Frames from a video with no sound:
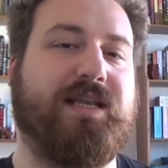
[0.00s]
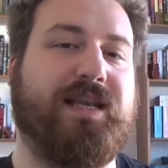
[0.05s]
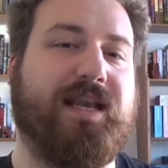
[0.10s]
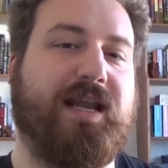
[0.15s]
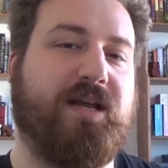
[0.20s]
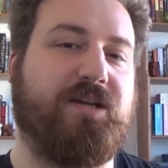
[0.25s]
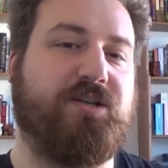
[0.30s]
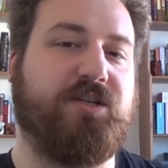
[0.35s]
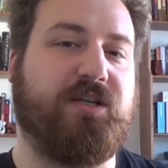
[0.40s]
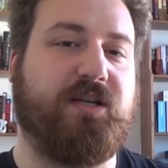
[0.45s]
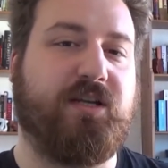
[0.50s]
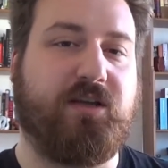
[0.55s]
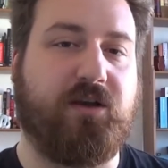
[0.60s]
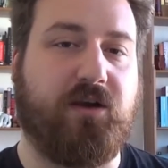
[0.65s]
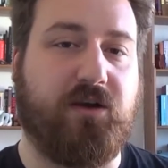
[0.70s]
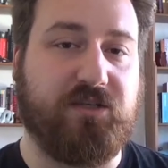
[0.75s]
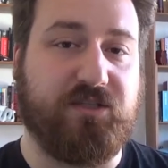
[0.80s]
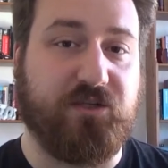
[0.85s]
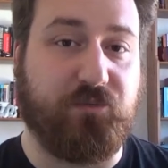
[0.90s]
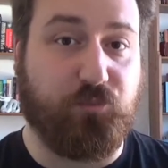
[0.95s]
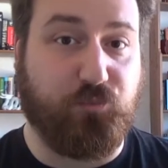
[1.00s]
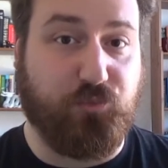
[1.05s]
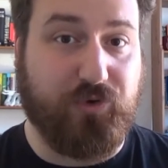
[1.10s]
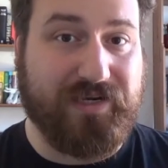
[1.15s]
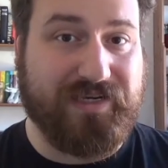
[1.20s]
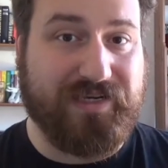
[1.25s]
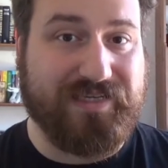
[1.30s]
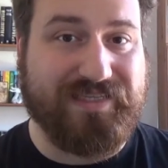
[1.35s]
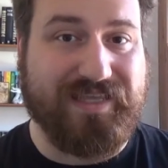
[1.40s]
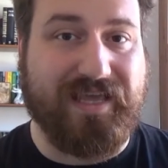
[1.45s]
and Angela Carter
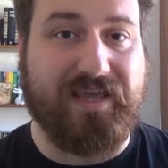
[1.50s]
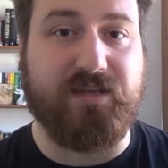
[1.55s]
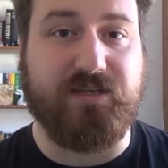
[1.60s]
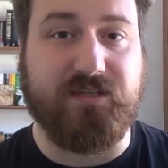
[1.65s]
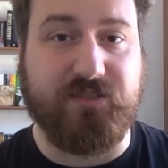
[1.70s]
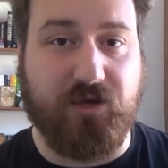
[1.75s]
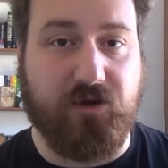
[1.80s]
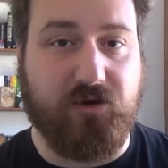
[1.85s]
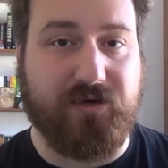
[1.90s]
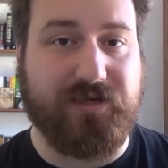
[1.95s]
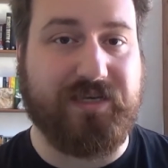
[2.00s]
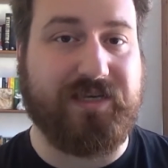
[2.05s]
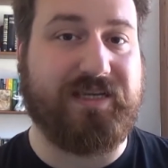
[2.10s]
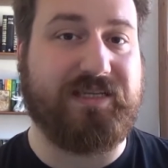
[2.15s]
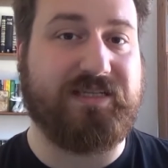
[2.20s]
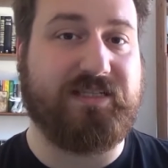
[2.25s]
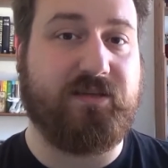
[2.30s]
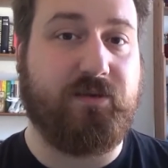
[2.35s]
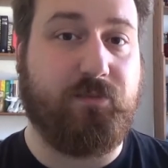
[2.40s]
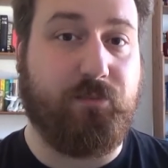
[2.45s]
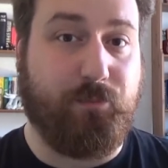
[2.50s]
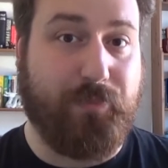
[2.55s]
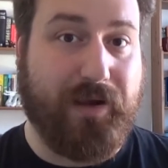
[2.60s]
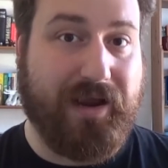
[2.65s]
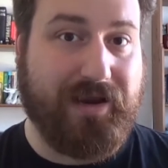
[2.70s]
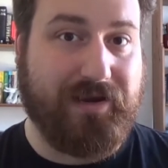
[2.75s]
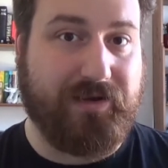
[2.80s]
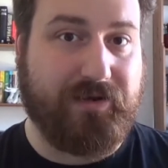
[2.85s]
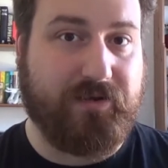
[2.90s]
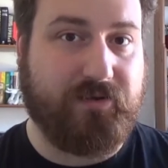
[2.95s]
brings that darkness
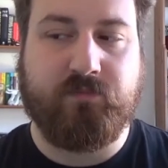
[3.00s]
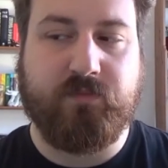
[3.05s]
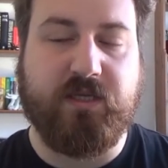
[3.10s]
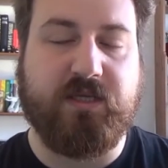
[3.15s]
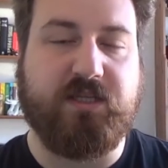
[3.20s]
back.